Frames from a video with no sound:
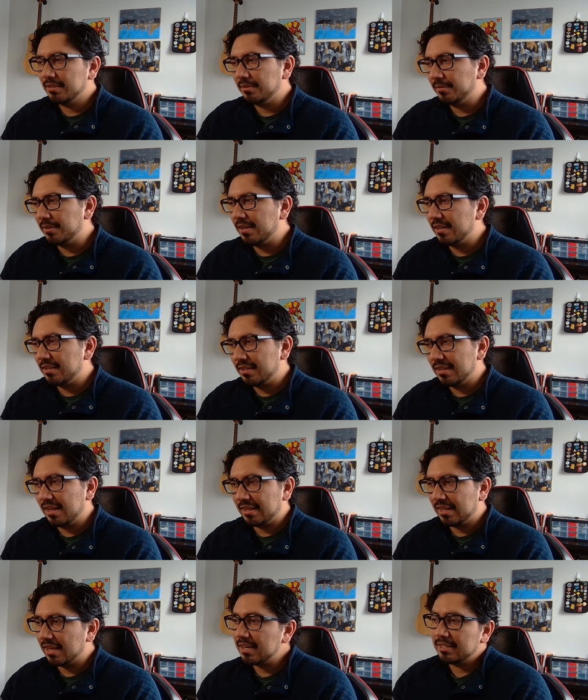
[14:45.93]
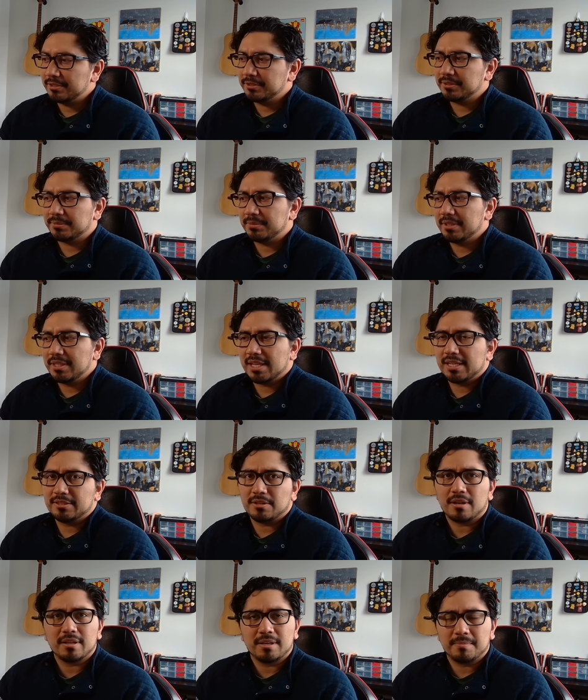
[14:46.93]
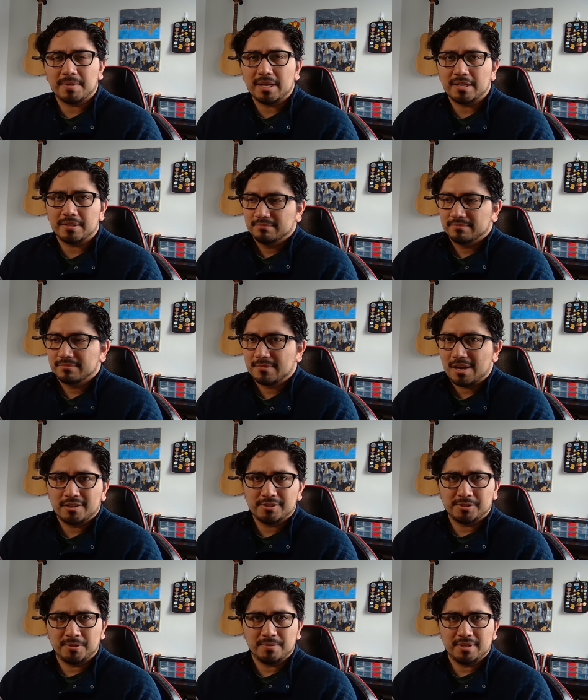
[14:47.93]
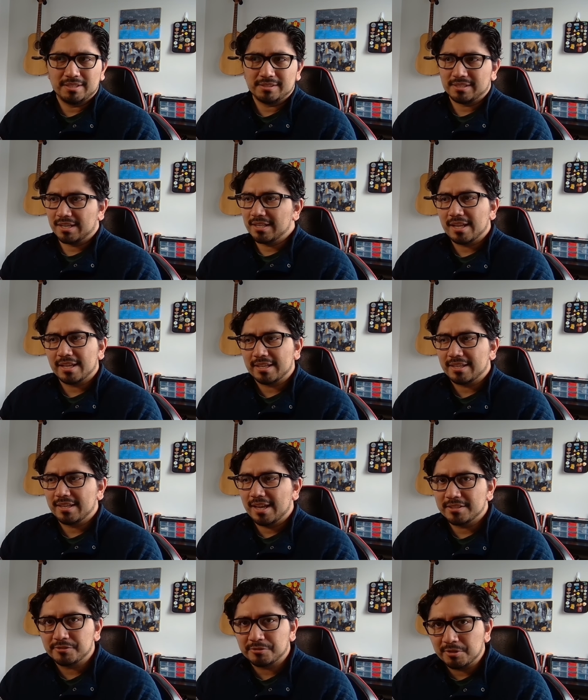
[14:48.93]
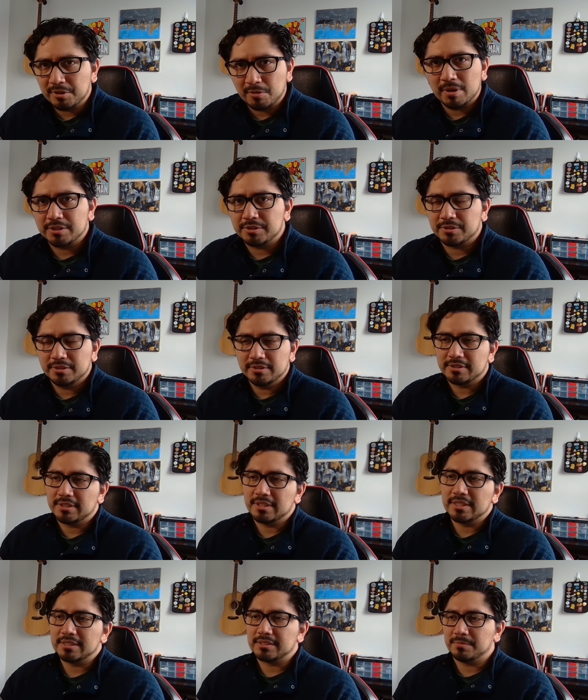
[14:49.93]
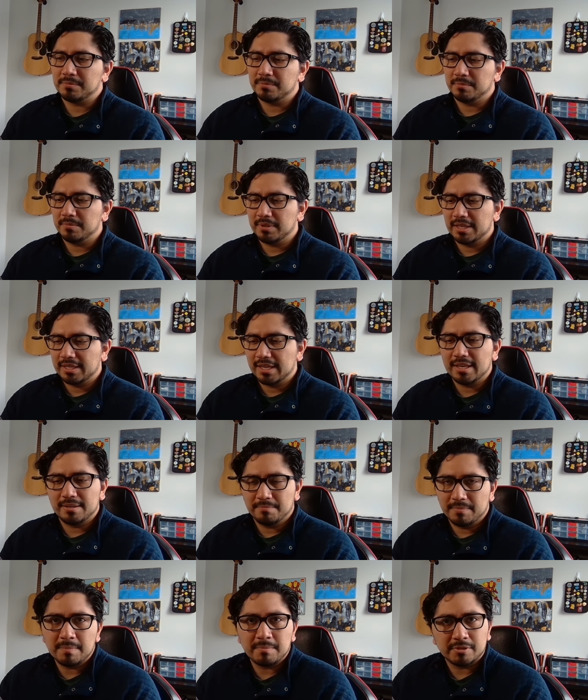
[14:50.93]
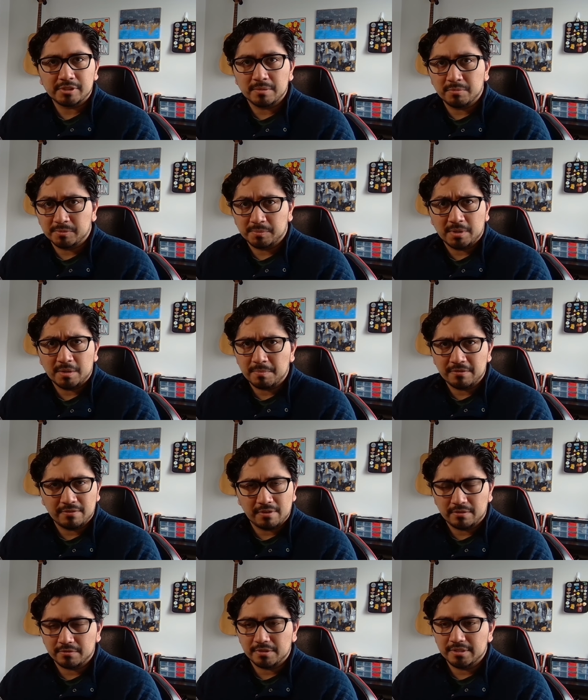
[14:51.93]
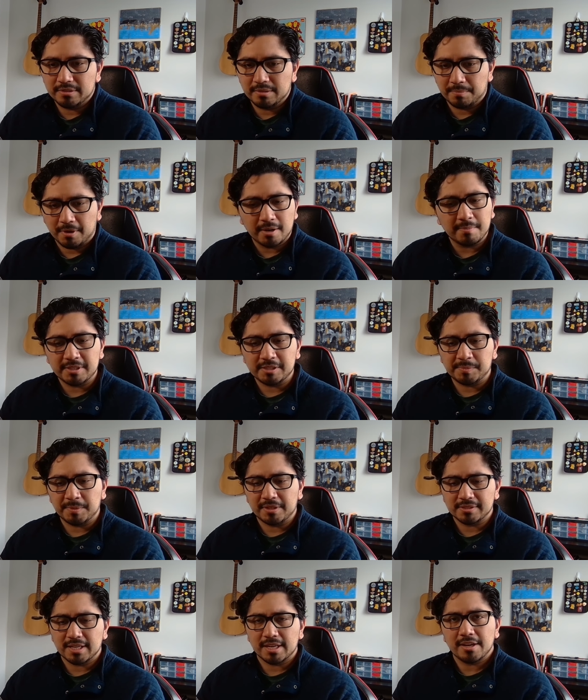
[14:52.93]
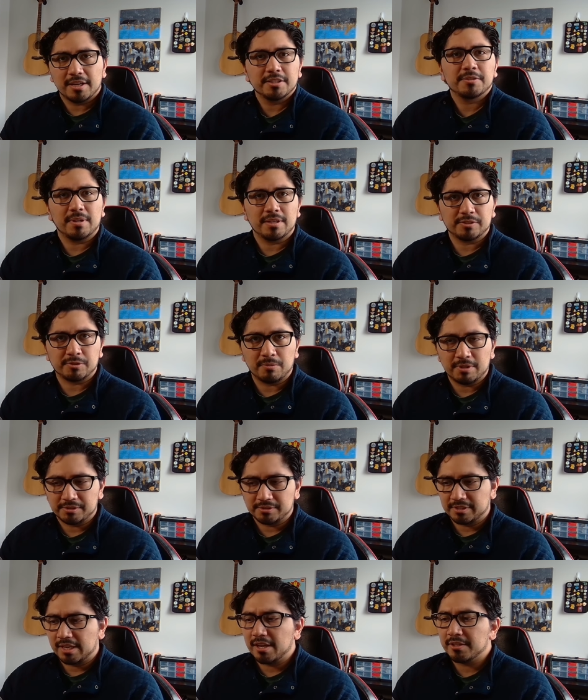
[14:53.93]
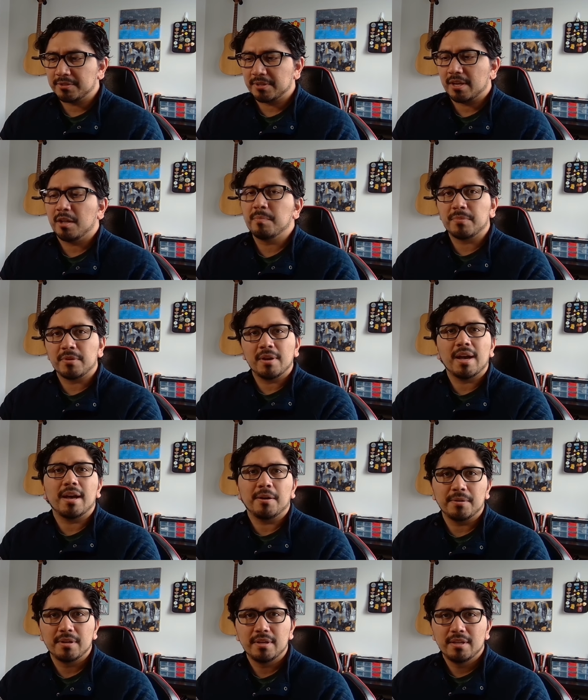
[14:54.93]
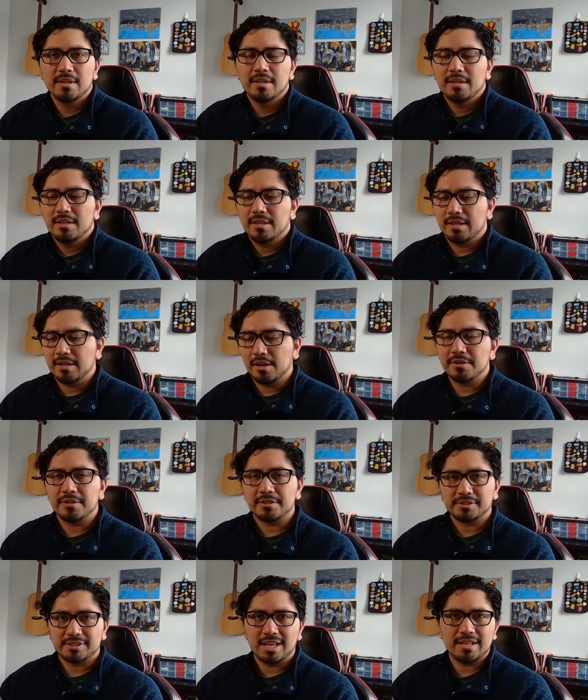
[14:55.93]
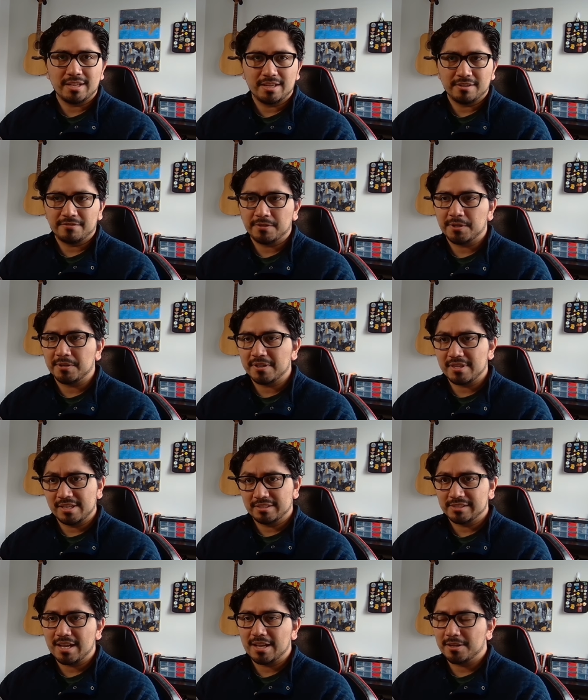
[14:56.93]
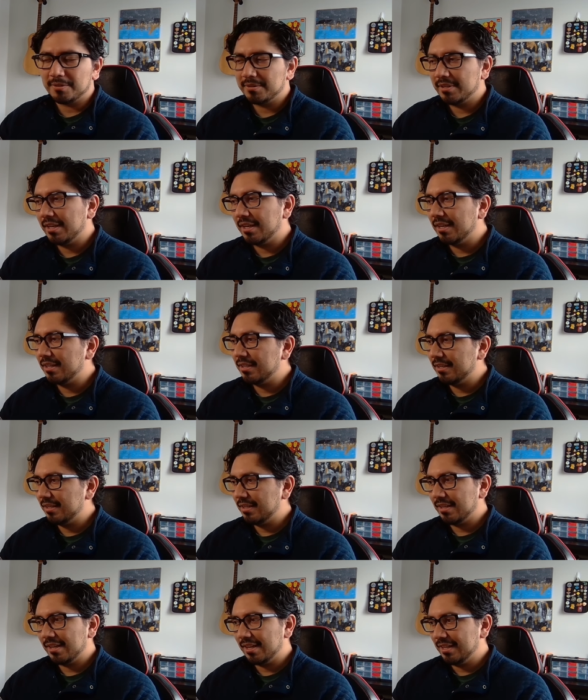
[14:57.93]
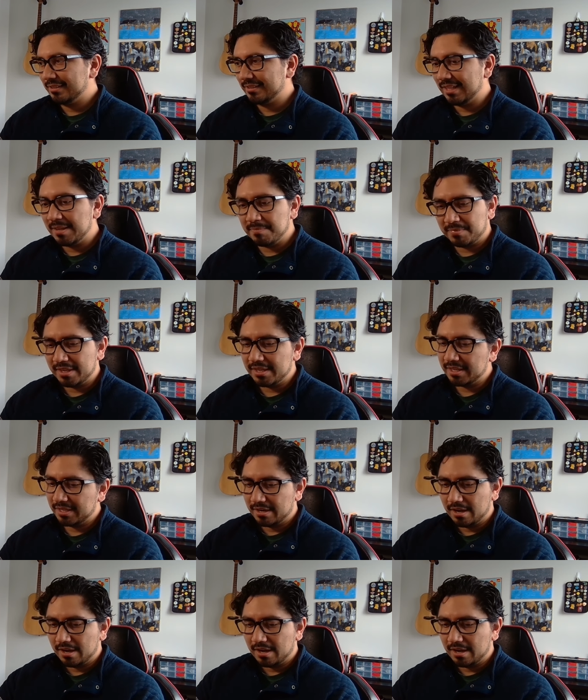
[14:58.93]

or anything like that. I just really like talking about Costco things and I like answering questions. It's again, membership was one of my favorite departments because I got to answer questions. I got to help you out in understanding and figuring things out. And same thing in